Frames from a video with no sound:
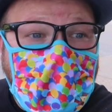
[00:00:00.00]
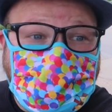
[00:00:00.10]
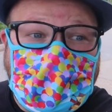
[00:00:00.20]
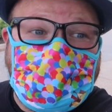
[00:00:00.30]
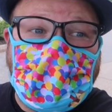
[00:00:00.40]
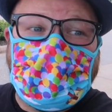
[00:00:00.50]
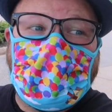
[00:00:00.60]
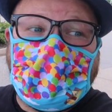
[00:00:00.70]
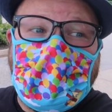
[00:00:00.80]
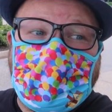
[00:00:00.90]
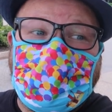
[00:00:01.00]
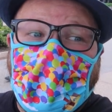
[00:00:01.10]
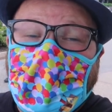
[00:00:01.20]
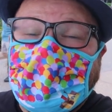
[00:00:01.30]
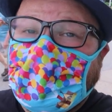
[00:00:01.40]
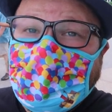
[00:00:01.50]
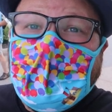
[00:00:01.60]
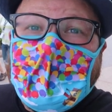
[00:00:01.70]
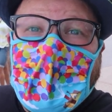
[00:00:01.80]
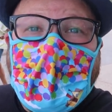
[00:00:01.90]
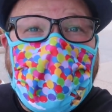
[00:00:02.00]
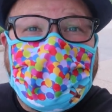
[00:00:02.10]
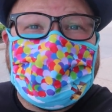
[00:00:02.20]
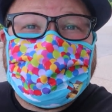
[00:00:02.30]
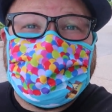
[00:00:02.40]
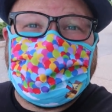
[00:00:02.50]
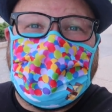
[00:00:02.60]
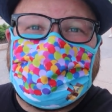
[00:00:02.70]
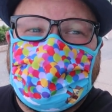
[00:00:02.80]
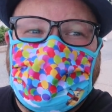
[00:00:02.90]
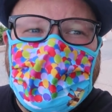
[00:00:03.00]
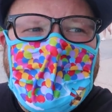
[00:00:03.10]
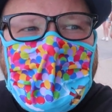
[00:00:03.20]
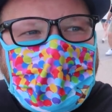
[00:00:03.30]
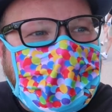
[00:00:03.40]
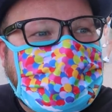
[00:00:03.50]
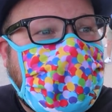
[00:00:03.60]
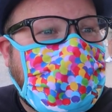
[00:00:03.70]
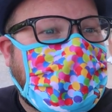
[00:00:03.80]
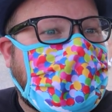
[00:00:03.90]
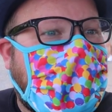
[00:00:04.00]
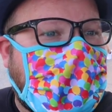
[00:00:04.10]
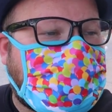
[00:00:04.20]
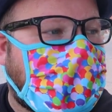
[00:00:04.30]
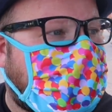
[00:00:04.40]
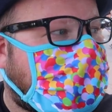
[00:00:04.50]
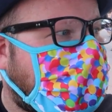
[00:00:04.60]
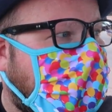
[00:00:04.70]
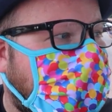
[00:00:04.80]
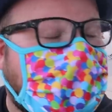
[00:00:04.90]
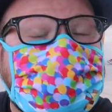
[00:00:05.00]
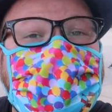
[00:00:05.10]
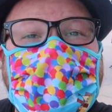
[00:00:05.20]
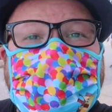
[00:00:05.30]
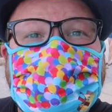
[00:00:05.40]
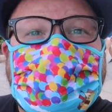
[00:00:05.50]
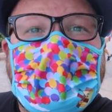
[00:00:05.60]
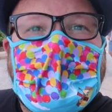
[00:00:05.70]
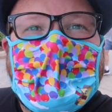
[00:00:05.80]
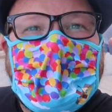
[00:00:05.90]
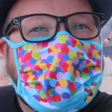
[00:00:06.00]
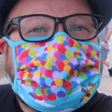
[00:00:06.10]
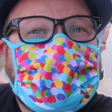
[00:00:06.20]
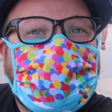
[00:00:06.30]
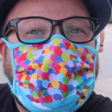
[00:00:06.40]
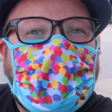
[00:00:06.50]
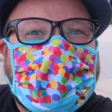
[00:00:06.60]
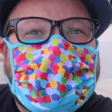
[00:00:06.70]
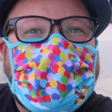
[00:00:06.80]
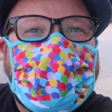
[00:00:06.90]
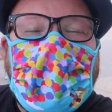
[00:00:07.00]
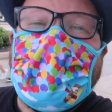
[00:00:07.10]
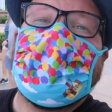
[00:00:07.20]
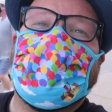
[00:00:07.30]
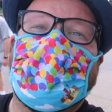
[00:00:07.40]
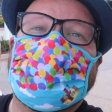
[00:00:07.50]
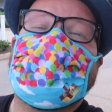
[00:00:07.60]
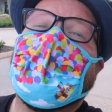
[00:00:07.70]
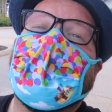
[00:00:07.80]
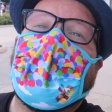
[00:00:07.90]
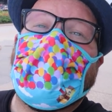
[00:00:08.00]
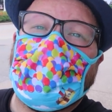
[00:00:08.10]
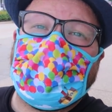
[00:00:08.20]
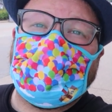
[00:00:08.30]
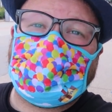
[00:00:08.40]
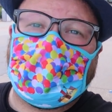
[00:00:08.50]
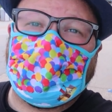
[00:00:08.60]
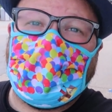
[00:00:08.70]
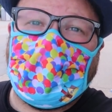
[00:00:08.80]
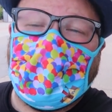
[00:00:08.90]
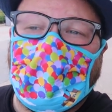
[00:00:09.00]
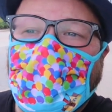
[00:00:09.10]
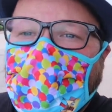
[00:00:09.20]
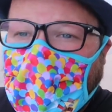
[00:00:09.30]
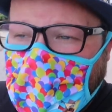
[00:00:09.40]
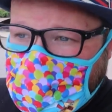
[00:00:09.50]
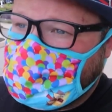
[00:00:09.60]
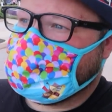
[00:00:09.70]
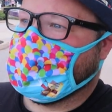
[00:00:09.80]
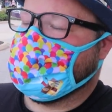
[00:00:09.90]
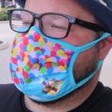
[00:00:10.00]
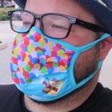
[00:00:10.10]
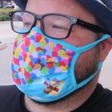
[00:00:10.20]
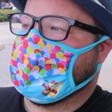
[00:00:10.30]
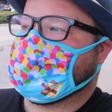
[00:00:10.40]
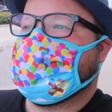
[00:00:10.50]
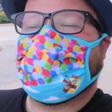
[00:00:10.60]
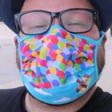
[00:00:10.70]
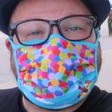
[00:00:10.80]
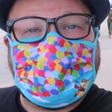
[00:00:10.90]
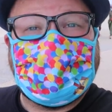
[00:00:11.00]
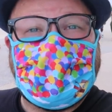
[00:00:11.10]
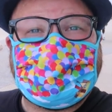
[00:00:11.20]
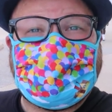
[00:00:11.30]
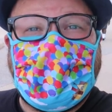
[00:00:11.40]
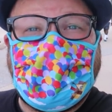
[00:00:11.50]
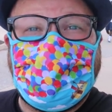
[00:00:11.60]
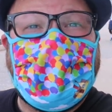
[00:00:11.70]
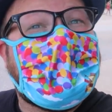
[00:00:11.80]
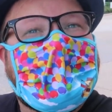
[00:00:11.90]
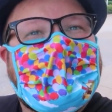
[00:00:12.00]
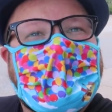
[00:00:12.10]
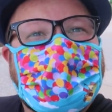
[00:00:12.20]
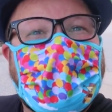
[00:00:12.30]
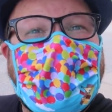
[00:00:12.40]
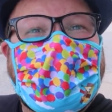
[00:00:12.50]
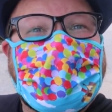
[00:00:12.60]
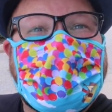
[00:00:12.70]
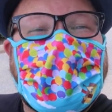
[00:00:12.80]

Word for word: Watch it, if you can look it up and find it, I highly suggest it. And then topping it off with uh, The Seas. It was so fun. Anywho's, I hope you enjoyed the video. I enjoyed making it. We'll see you next time. Bye!